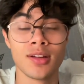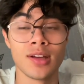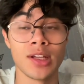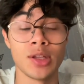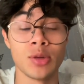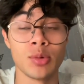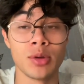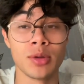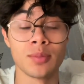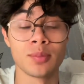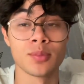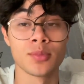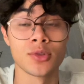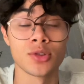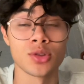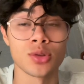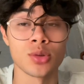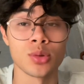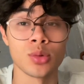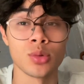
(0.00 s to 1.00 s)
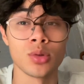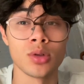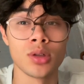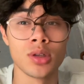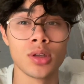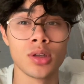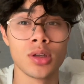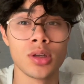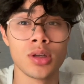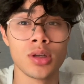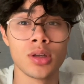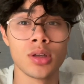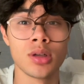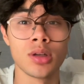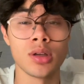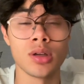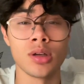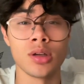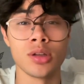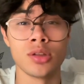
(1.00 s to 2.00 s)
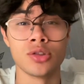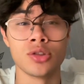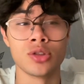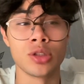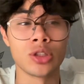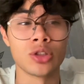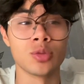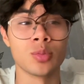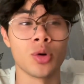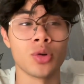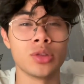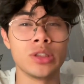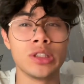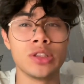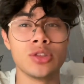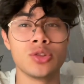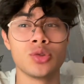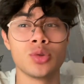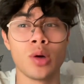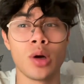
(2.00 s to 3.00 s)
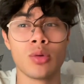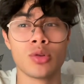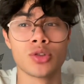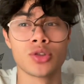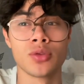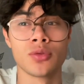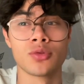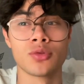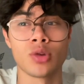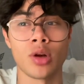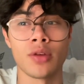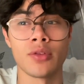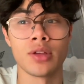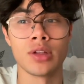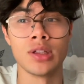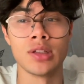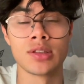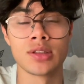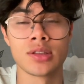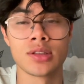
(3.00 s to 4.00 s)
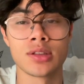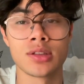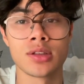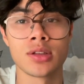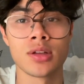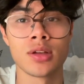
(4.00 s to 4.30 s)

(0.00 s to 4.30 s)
Anyway, so uh, during the morning, two hours of driving lessons,